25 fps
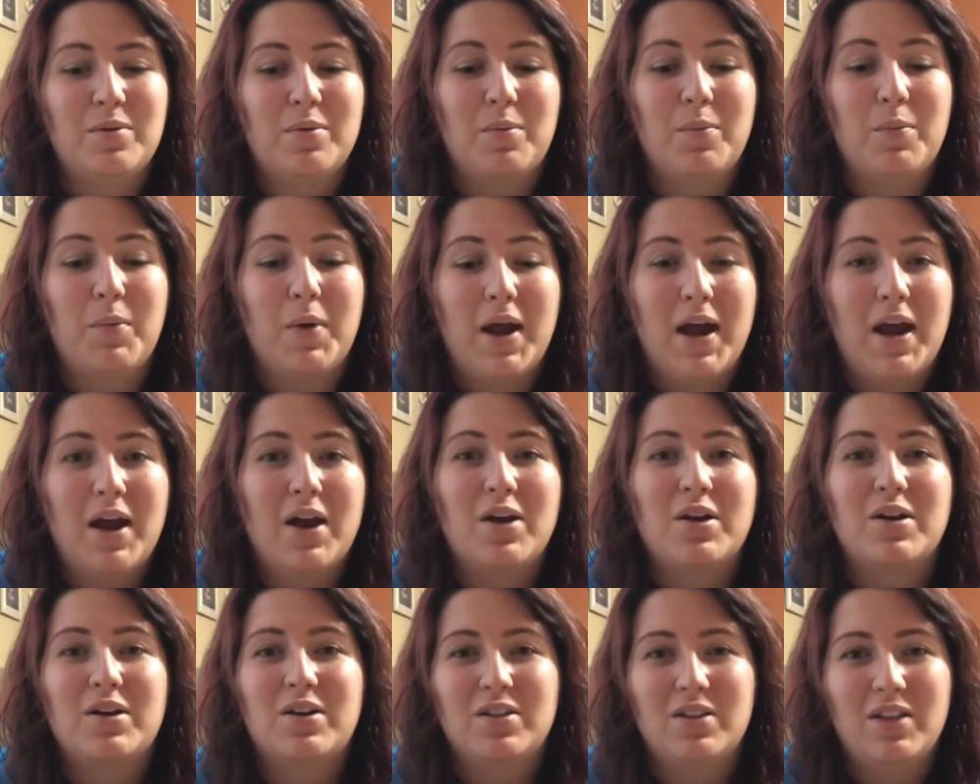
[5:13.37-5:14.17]

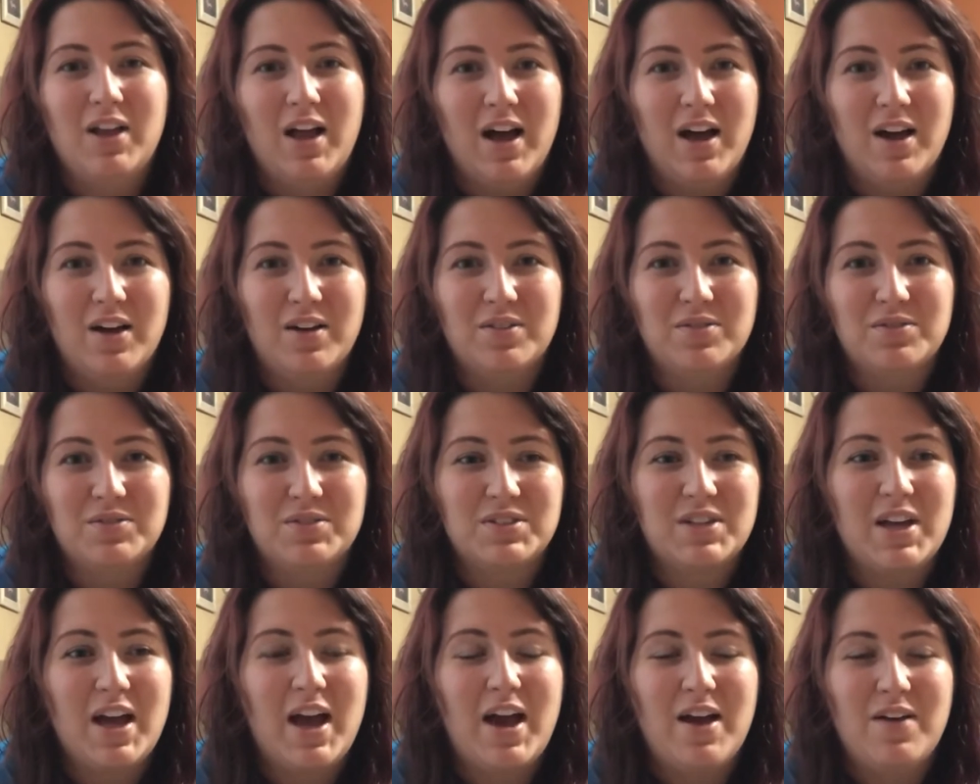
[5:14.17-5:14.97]
wear
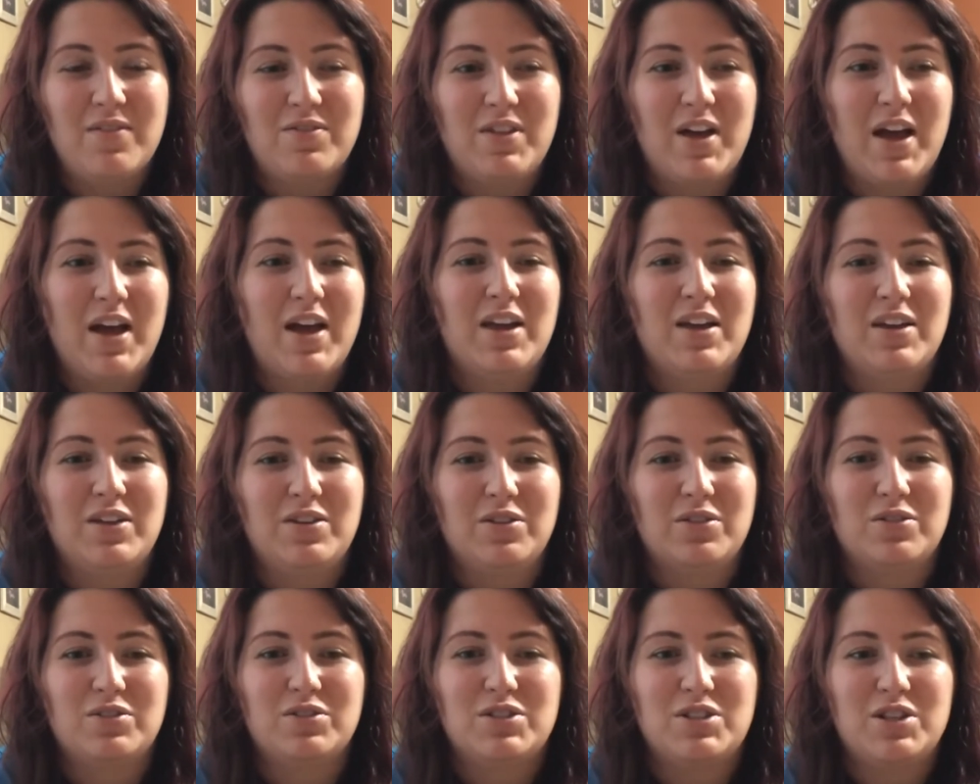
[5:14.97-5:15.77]
gloves, have that in
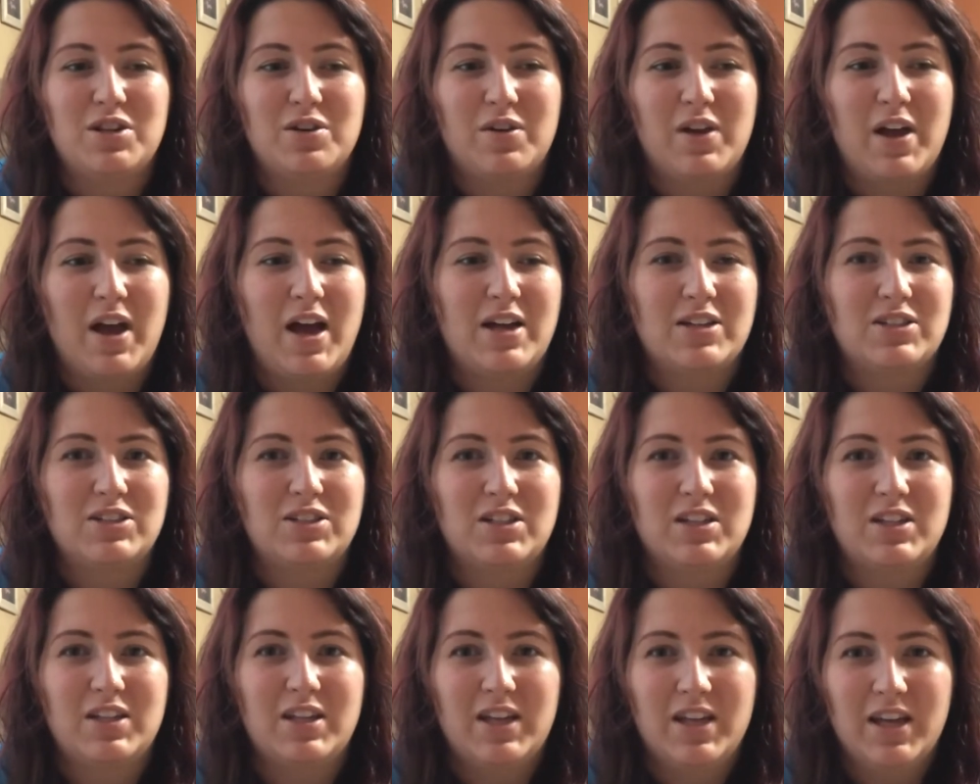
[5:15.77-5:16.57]
your
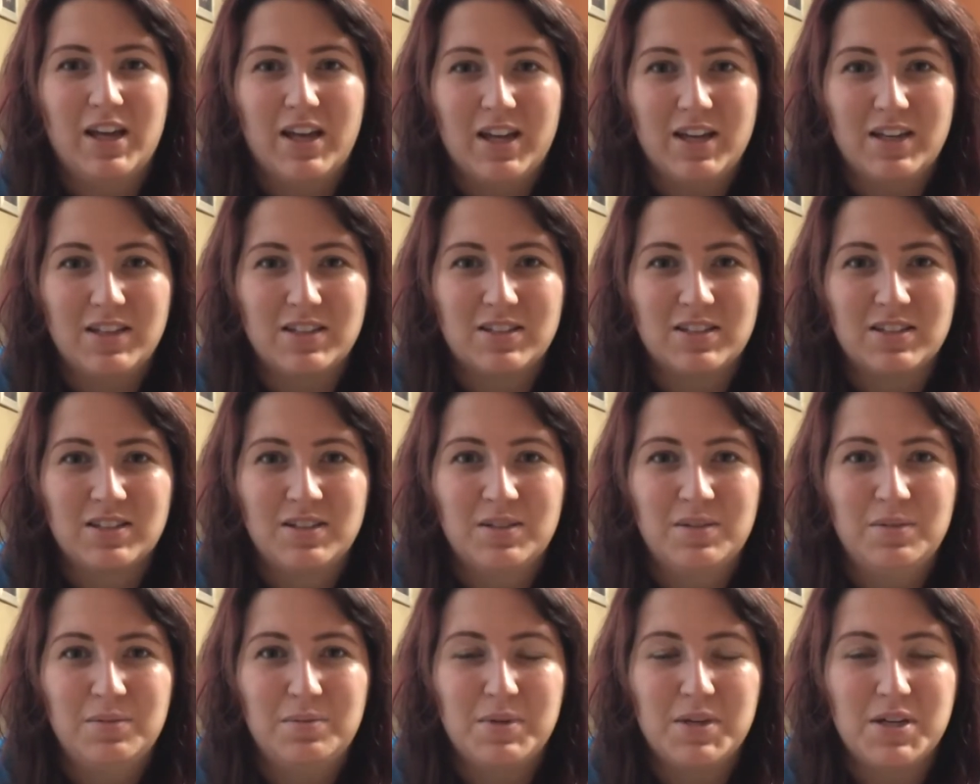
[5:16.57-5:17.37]
geocaching kit,
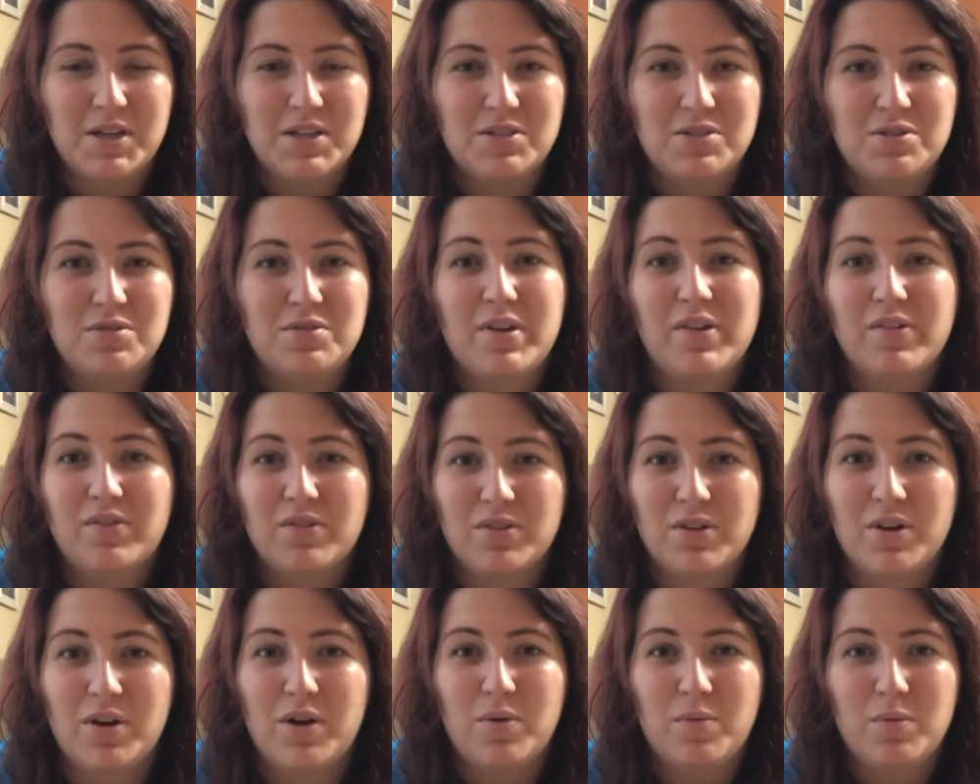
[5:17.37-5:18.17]
because you never
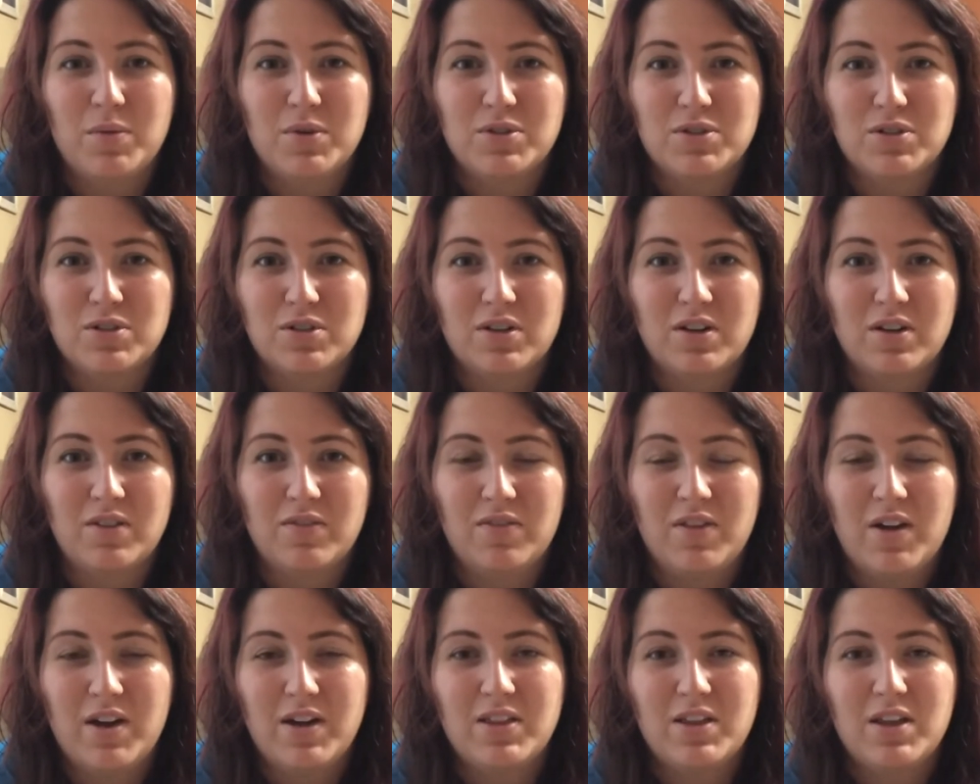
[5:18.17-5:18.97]
know what you're gonna
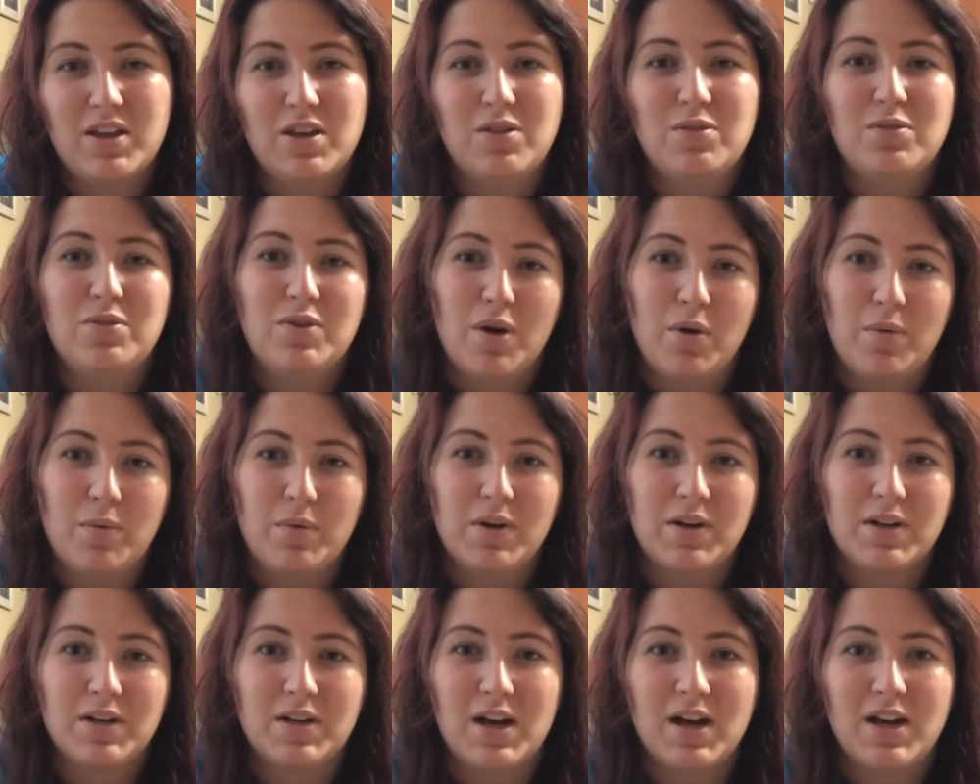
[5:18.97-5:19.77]
find that you don't
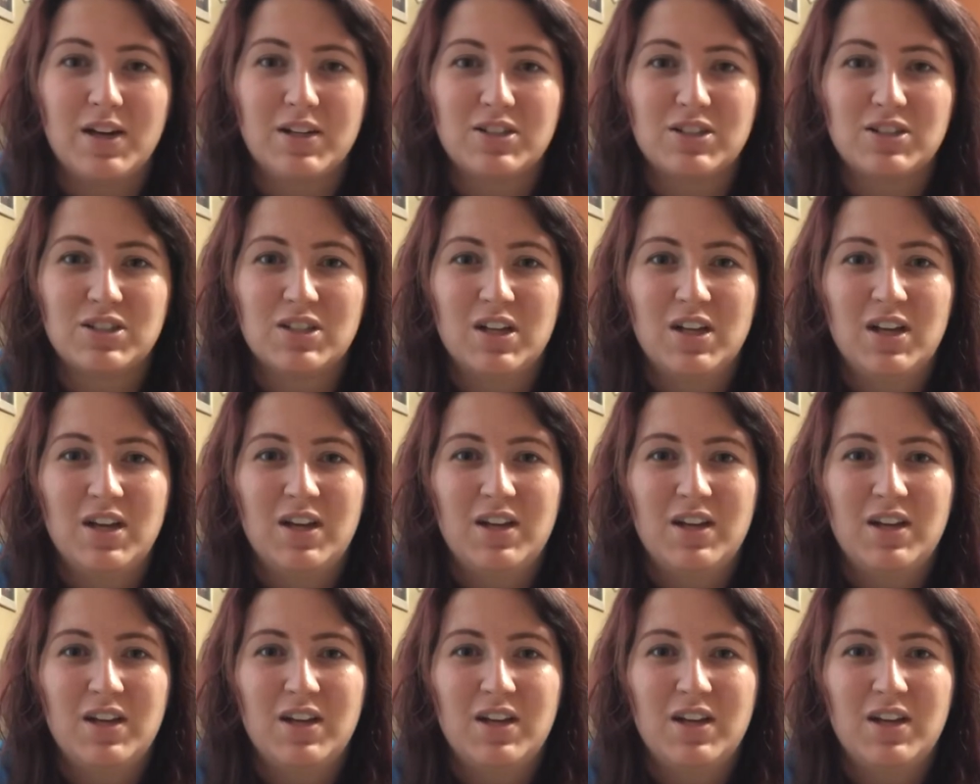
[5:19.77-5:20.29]
wanna touch,